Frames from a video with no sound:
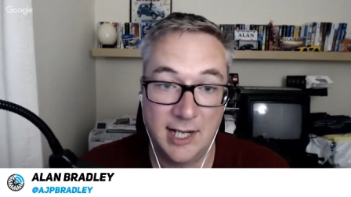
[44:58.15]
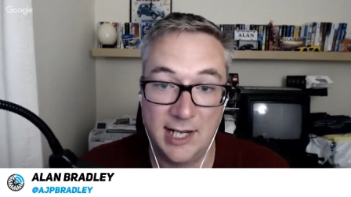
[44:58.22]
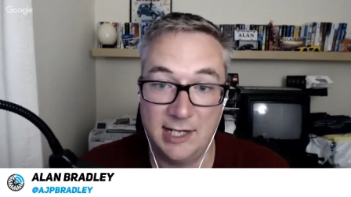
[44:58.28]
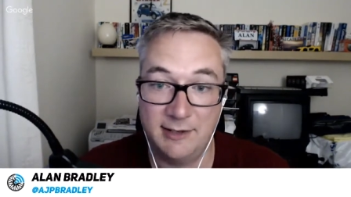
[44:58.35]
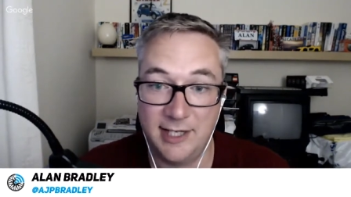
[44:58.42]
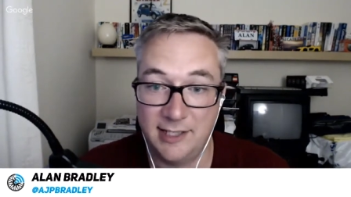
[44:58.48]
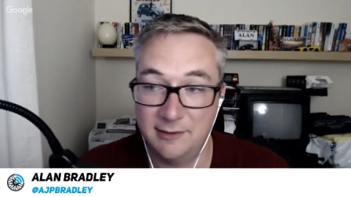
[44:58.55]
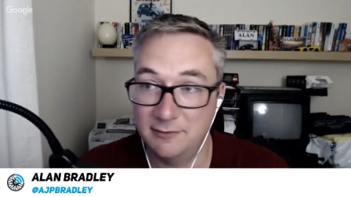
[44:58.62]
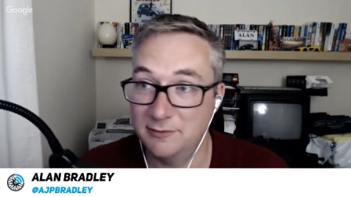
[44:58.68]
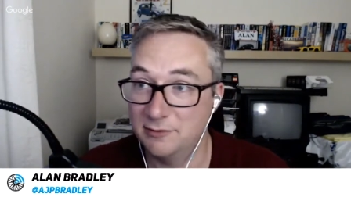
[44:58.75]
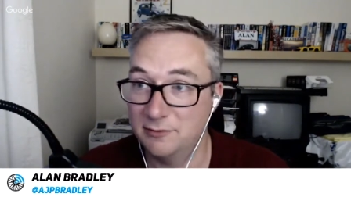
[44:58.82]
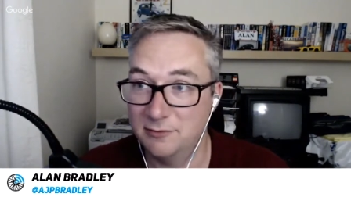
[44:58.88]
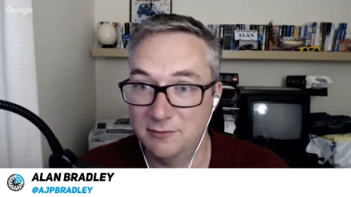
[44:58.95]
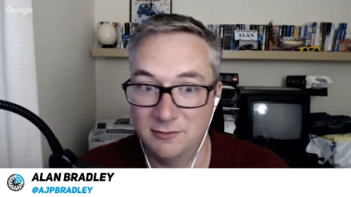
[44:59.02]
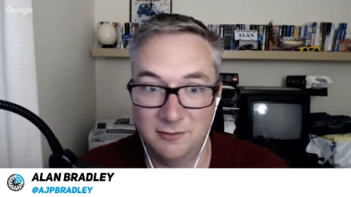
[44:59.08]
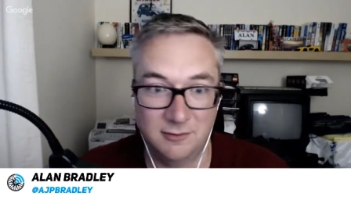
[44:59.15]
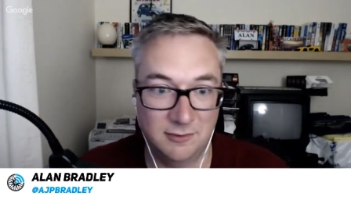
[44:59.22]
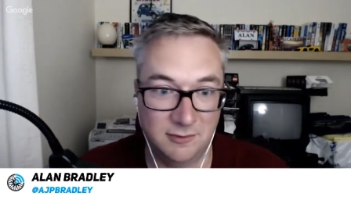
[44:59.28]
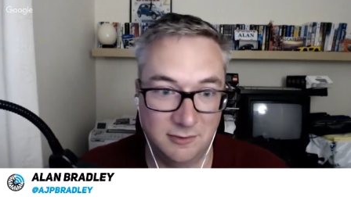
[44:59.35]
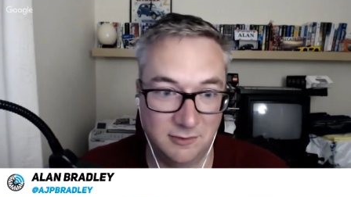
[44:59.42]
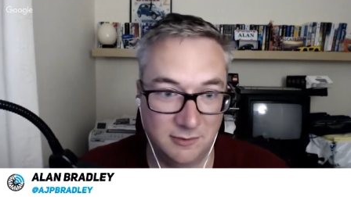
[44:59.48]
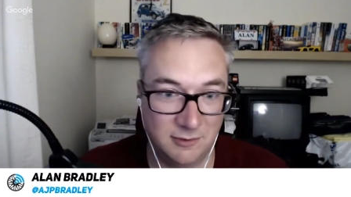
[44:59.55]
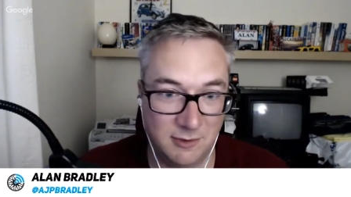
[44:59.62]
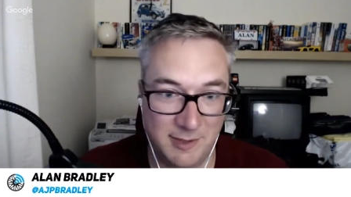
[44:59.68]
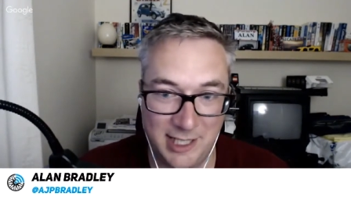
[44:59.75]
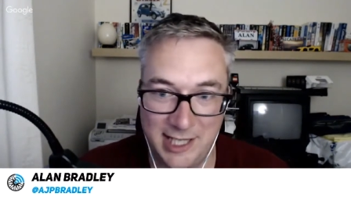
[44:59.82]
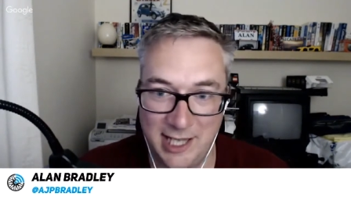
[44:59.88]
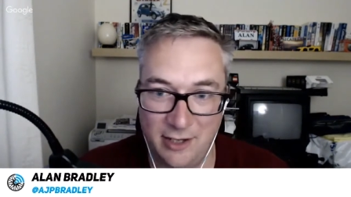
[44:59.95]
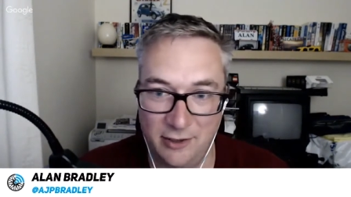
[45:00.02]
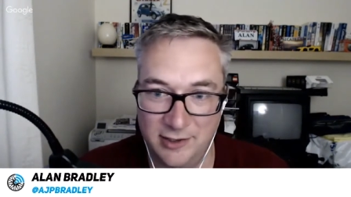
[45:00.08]
Anyway, we're a
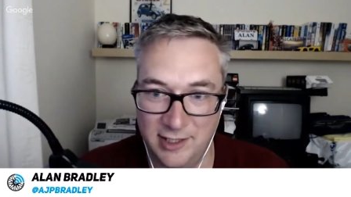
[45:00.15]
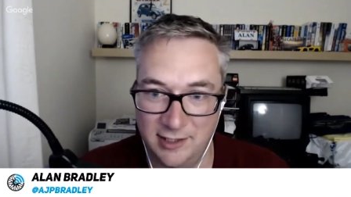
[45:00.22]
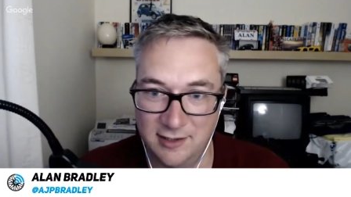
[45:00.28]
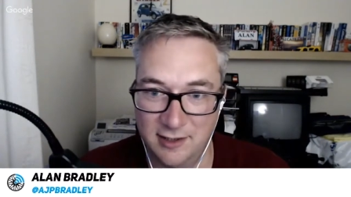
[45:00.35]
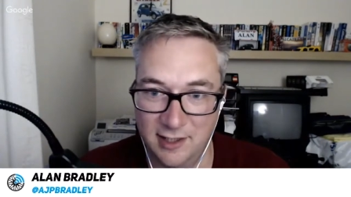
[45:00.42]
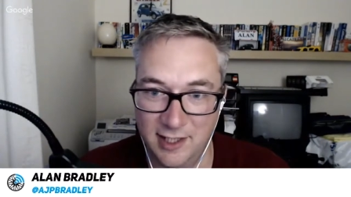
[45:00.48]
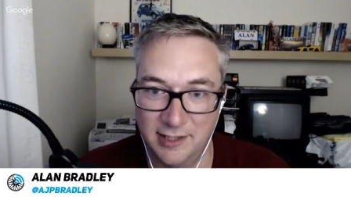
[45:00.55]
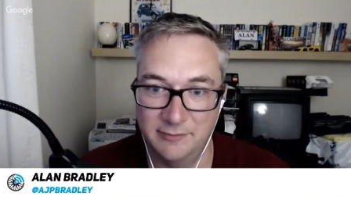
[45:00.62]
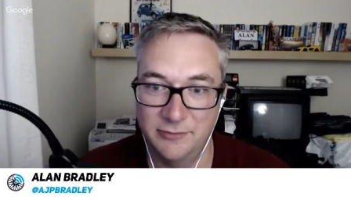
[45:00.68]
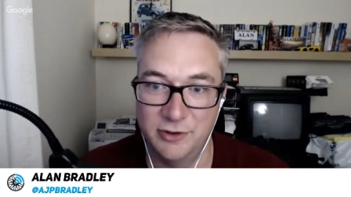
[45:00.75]
bit chaotic tonight.